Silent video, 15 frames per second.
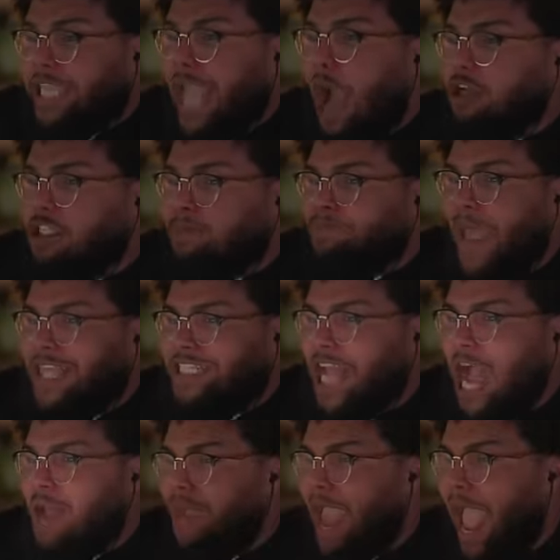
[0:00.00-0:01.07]

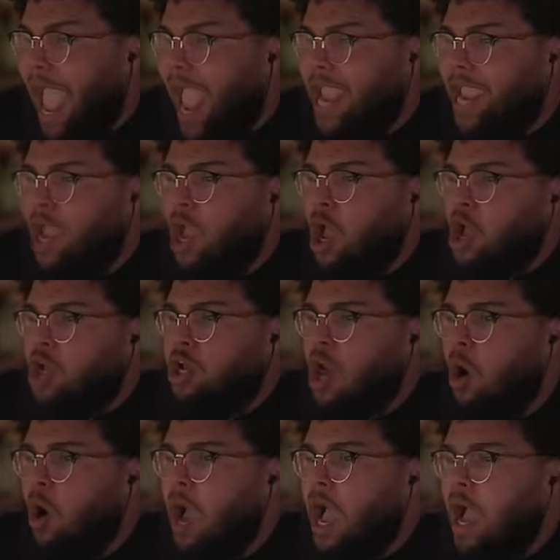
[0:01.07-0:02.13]
on me! There's
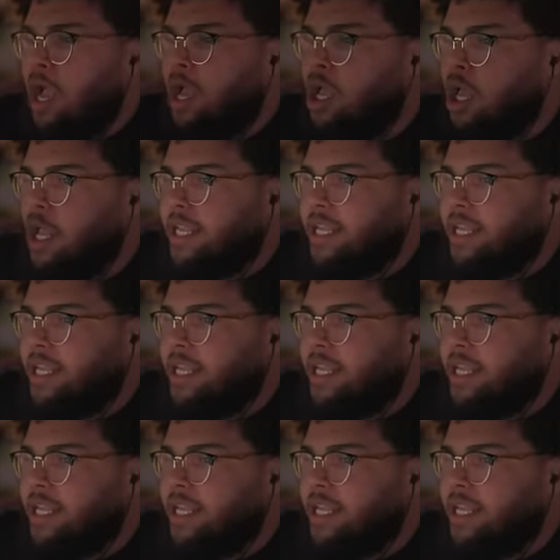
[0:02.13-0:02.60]
no one there.